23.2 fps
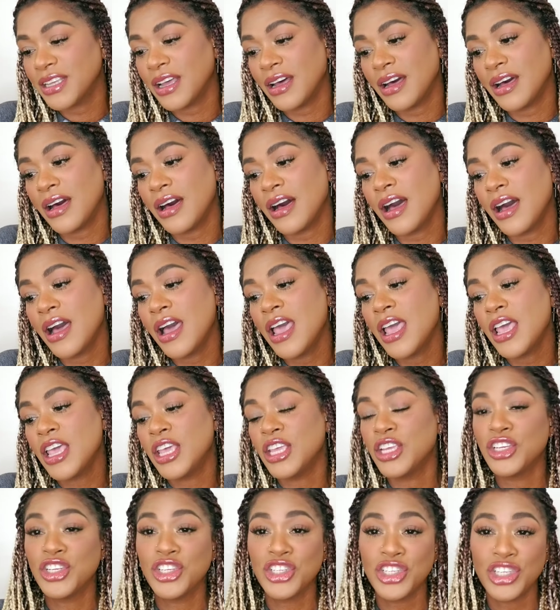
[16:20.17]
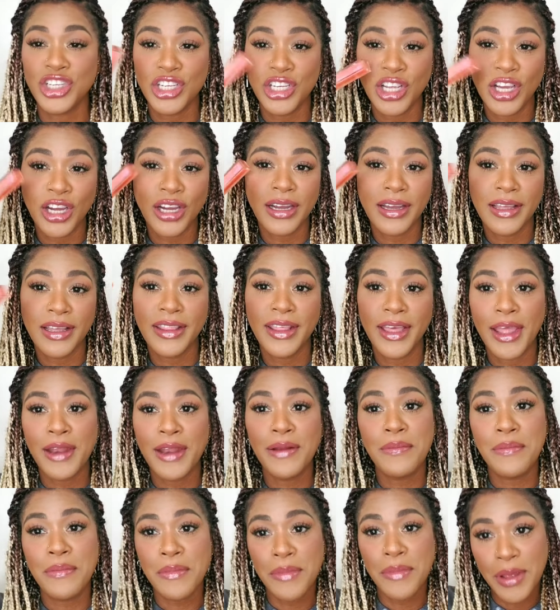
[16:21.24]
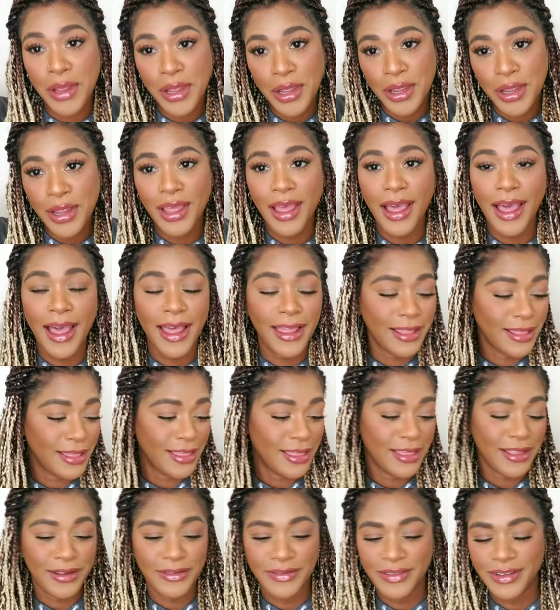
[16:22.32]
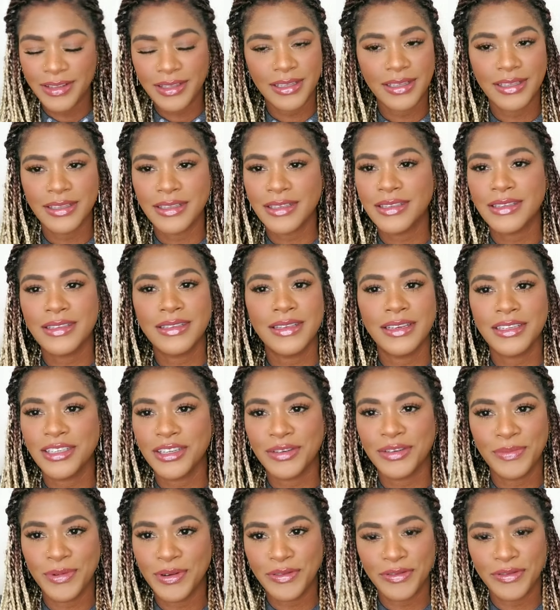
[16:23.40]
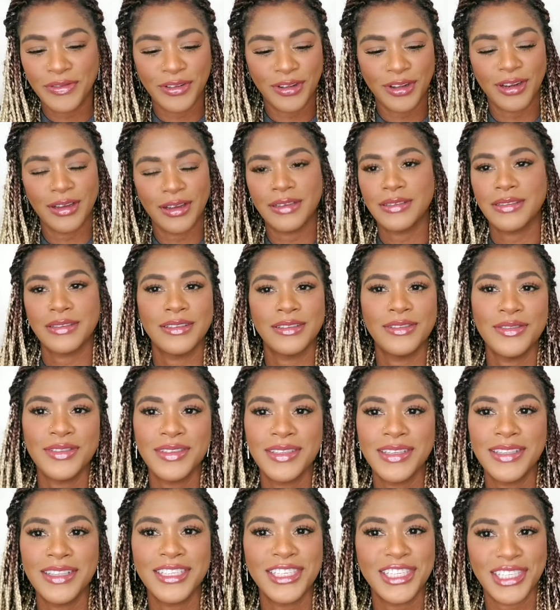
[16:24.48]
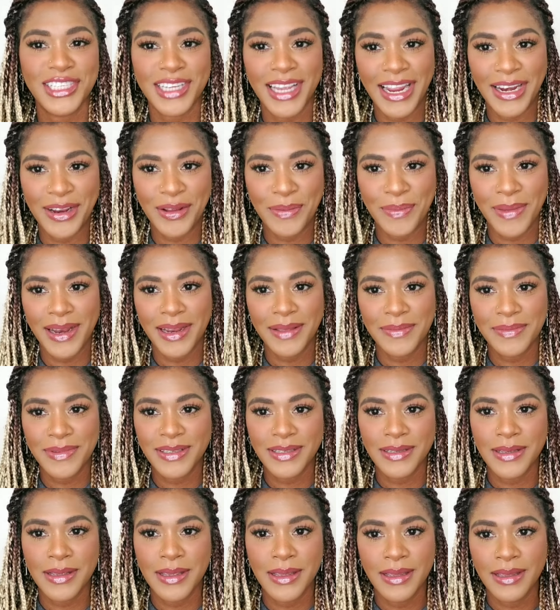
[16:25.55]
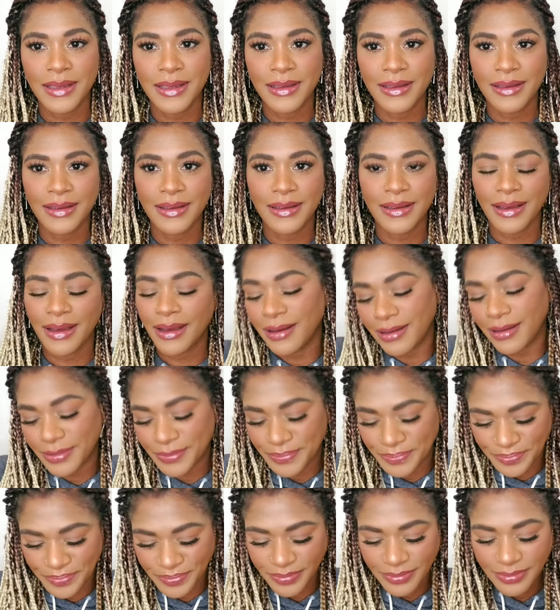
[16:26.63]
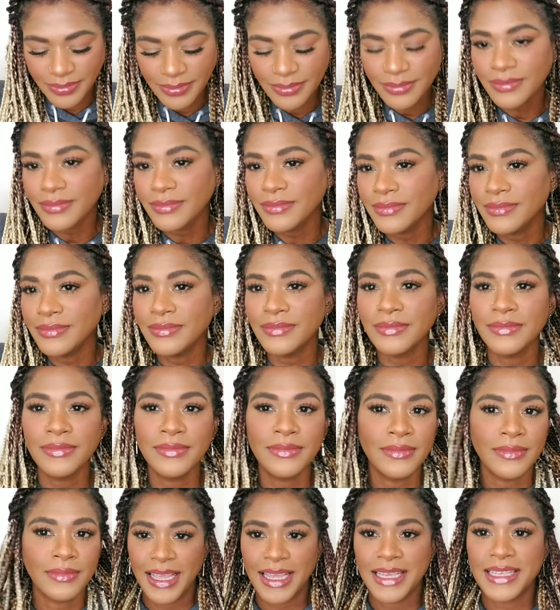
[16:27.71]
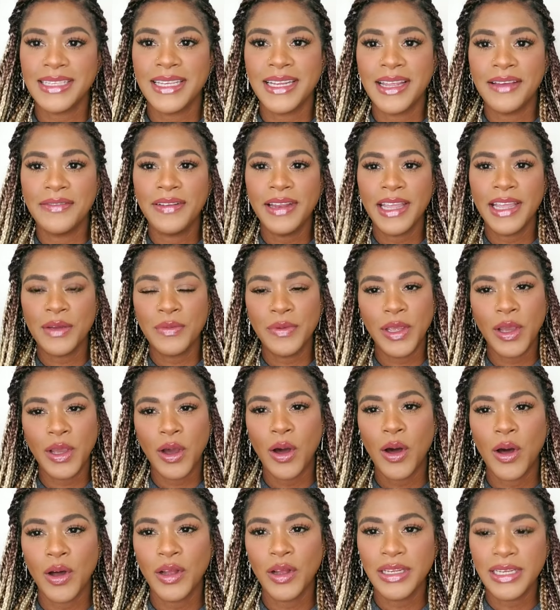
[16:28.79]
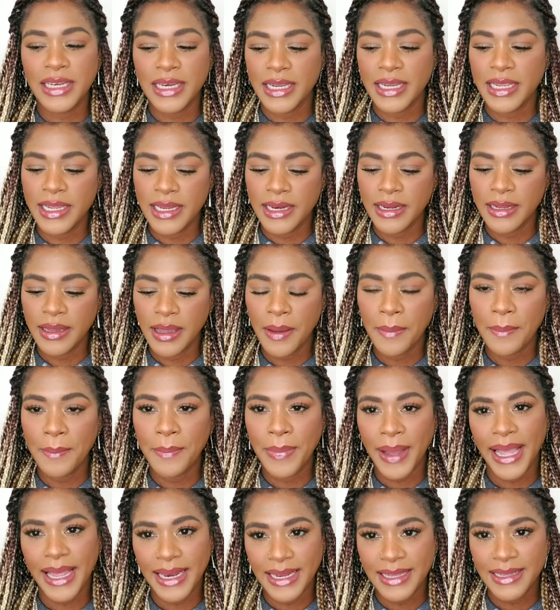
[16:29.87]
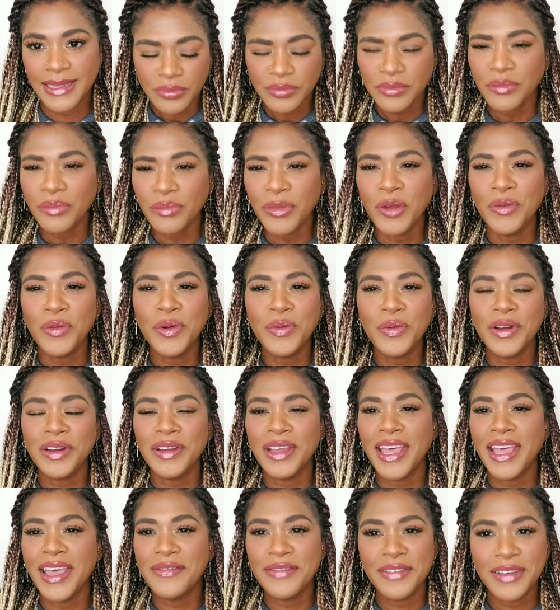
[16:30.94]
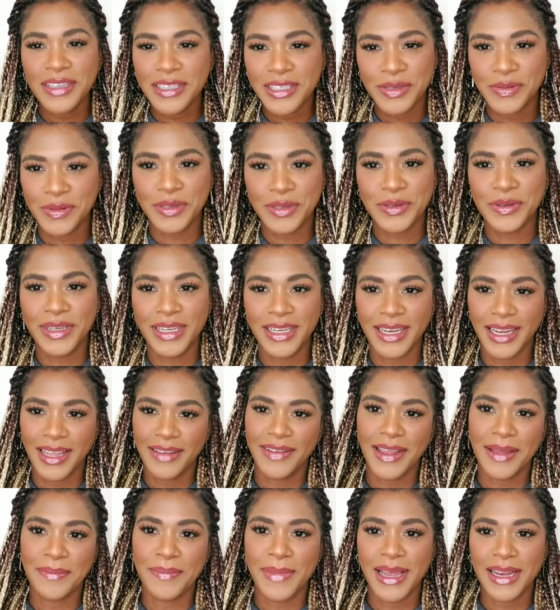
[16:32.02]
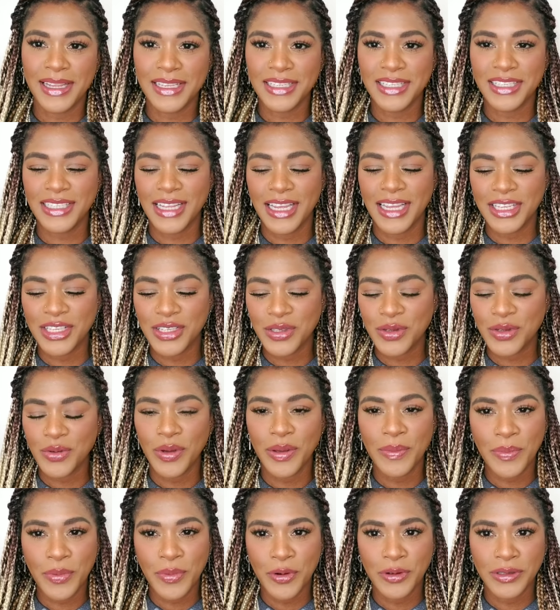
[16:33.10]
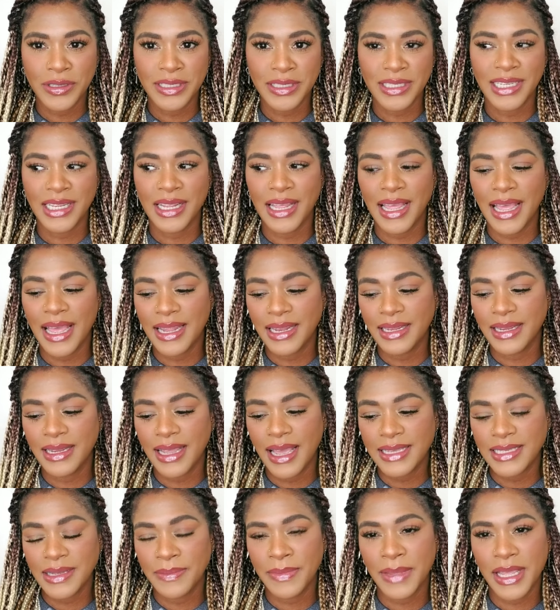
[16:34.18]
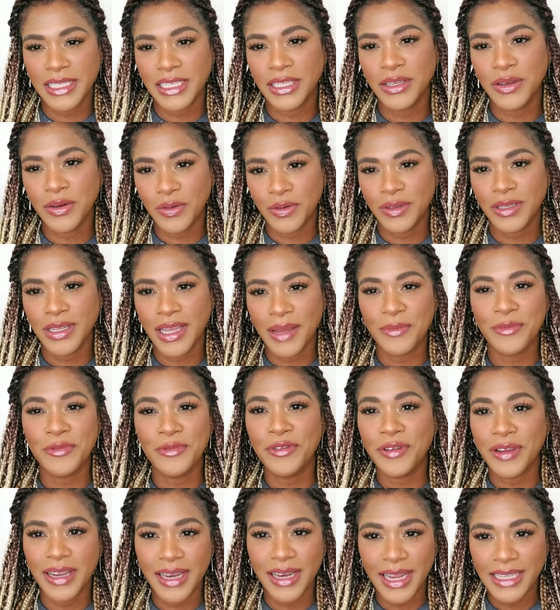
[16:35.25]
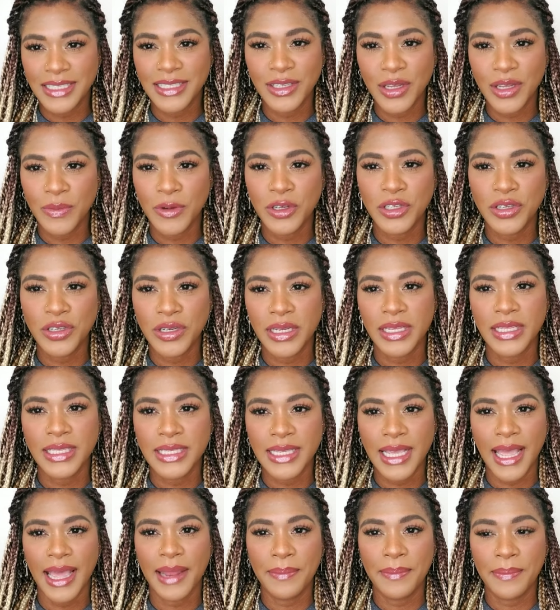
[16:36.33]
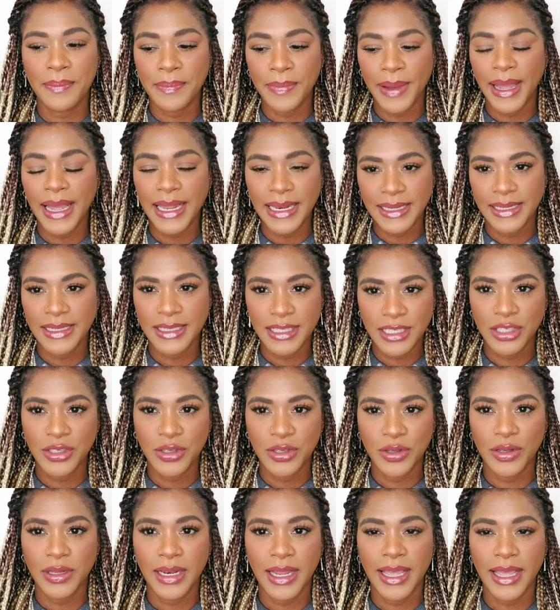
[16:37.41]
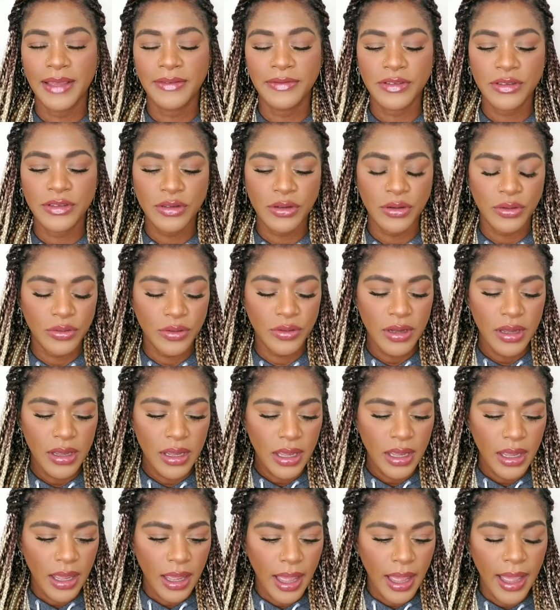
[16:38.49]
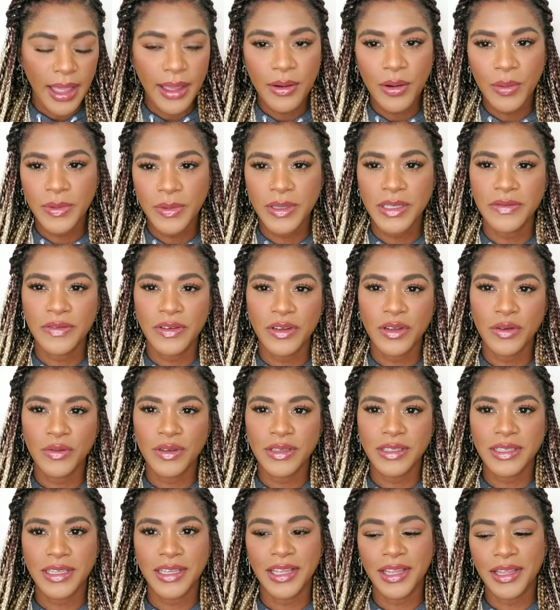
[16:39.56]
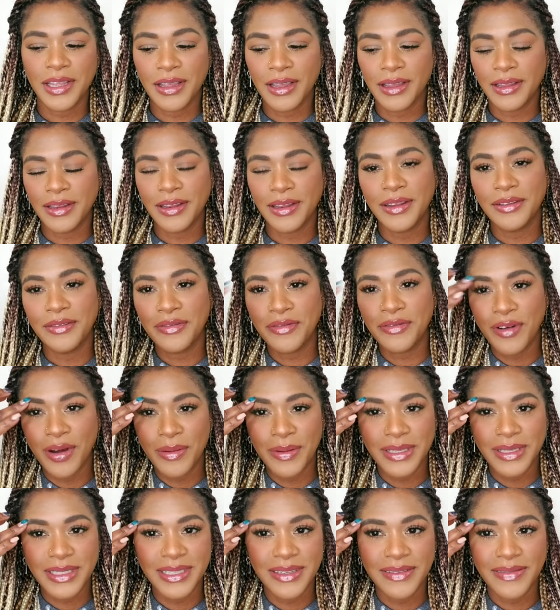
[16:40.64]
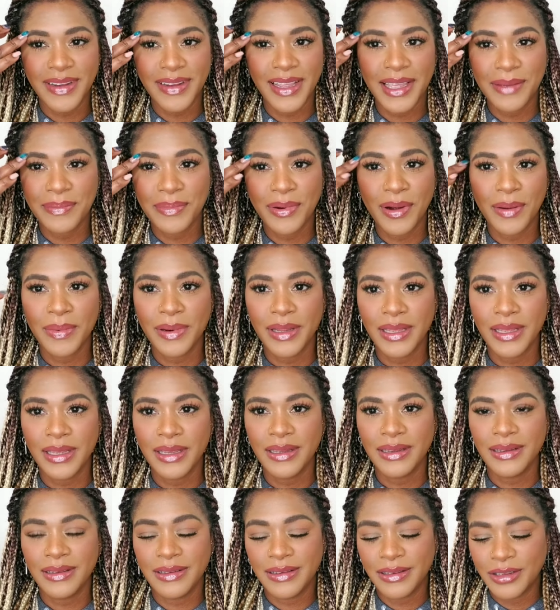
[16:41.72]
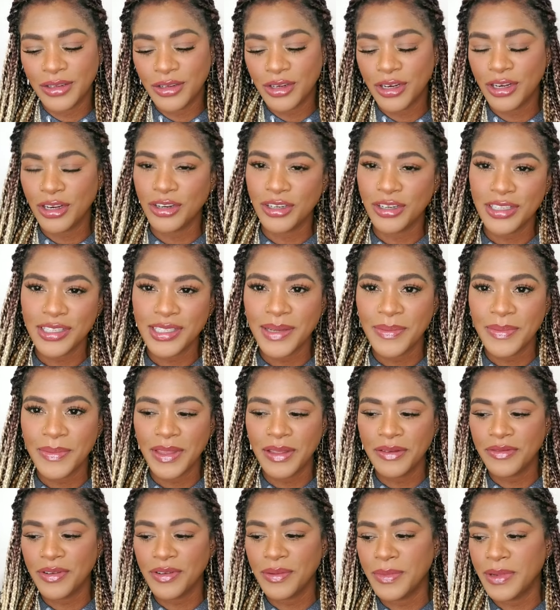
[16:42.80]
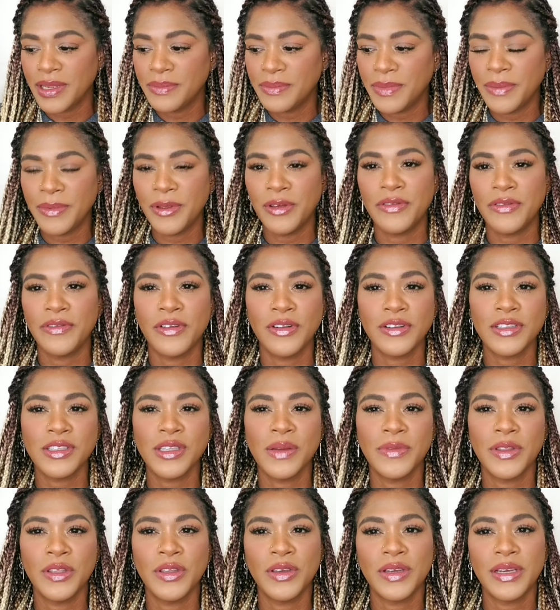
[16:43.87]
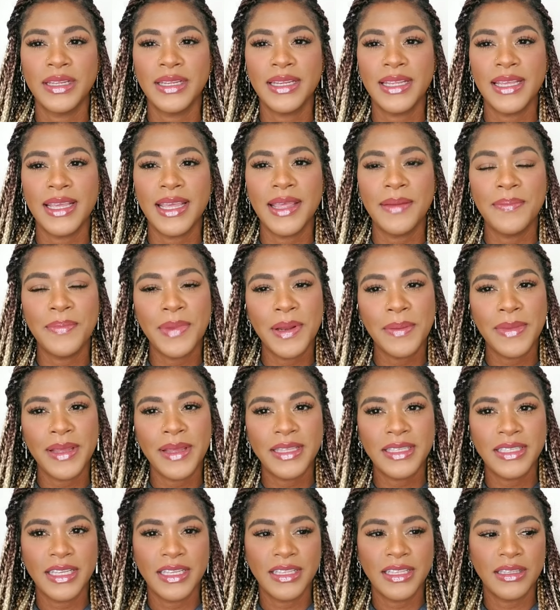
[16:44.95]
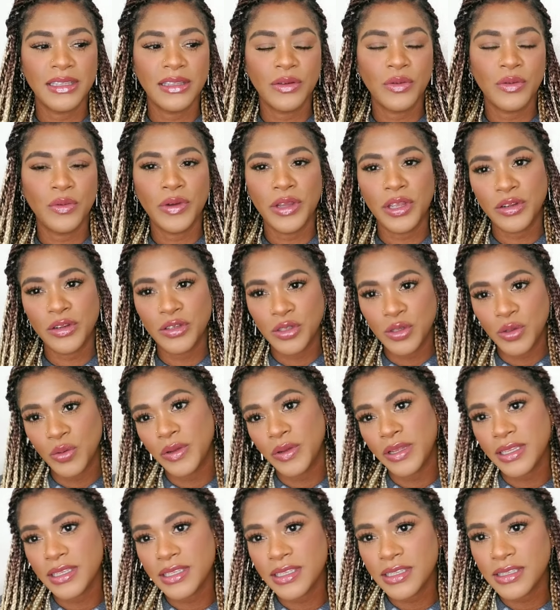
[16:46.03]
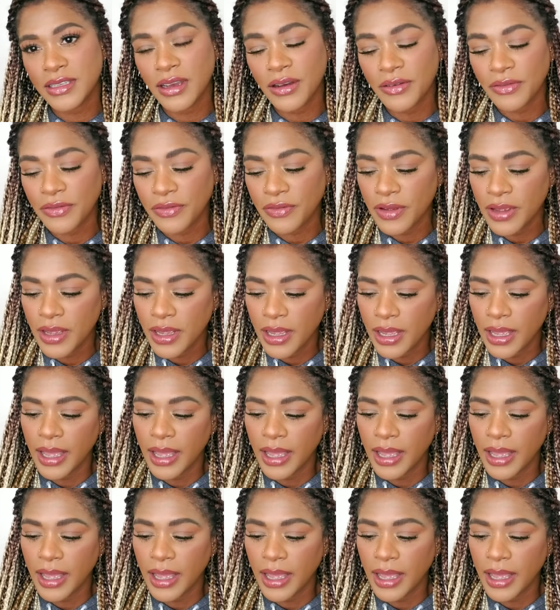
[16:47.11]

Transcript: Ta, is she younger than me? I love it. It's such a beautiful gloss. Do you see the shine on my lips? Oh, like I said, I feel like we all need balance with whatever it is we're doing in life. Like balance is like so important, and as I'm getting older, I'm realizing how much you need to add balance to your life. So, I hope this video was uh, informative. Like probably you learned something from it. Maybe you found something you can implement in the way you're doing stuff.